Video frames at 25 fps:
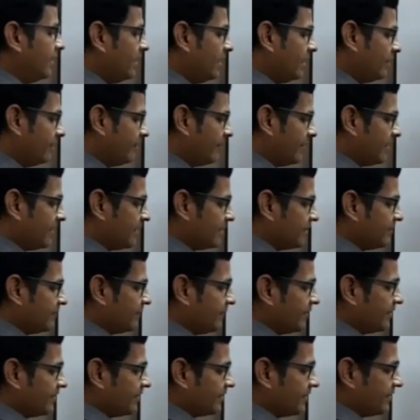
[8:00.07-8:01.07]
A minus
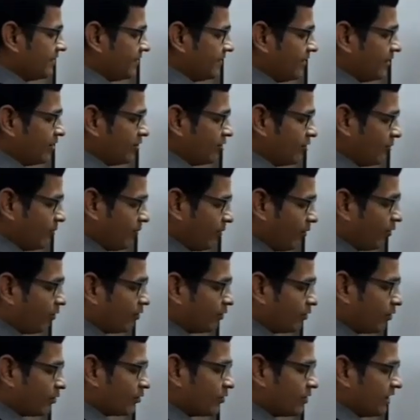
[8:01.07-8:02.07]
B is the set of all
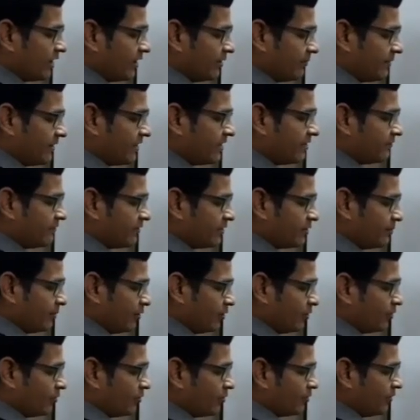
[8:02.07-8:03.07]
those elements which
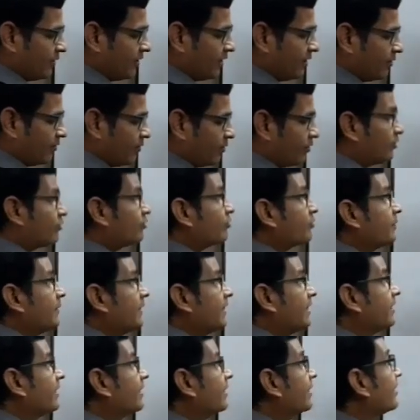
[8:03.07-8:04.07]
belong to A, not to
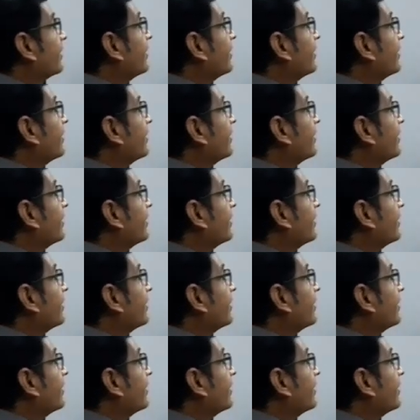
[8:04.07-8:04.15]
B.